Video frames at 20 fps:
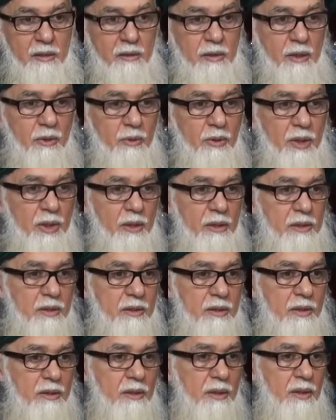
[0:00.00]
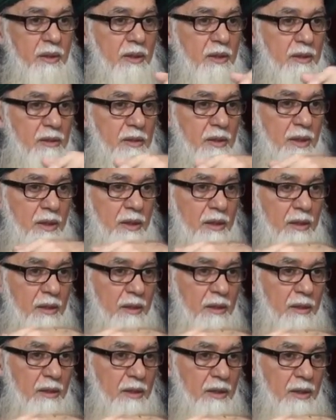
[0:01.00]
They were sitting in the
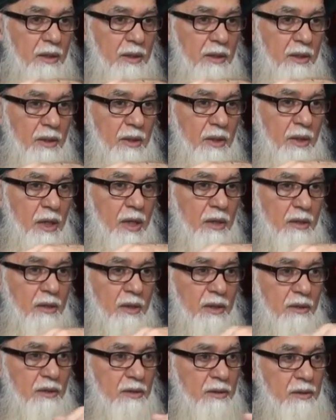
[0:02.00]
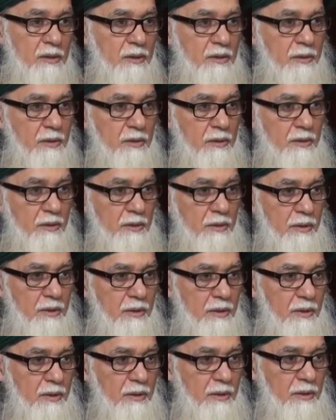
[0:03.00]
Congress.
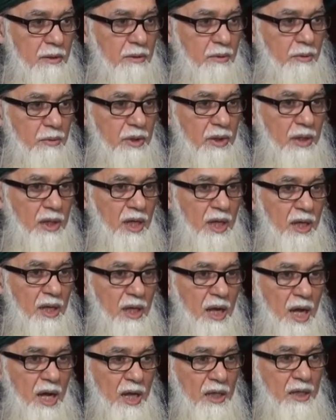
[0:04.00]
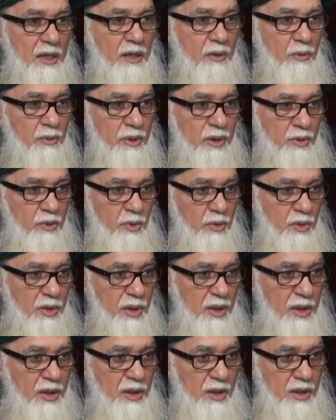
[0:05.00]
We took
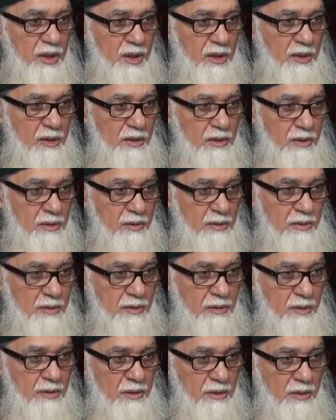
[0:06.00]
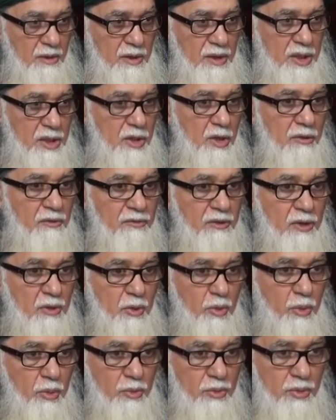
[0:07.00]
reserved a
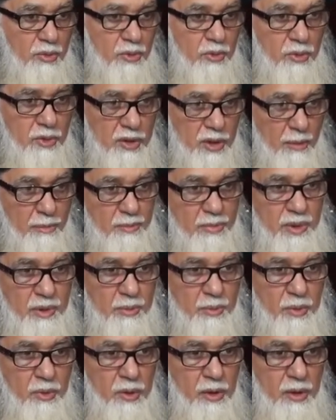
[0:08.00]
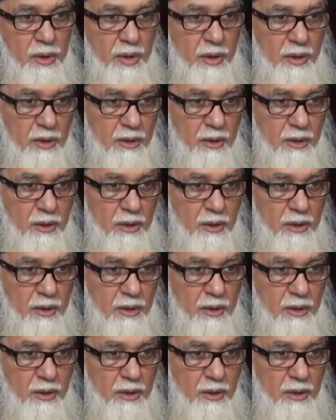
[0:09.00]
room through some people,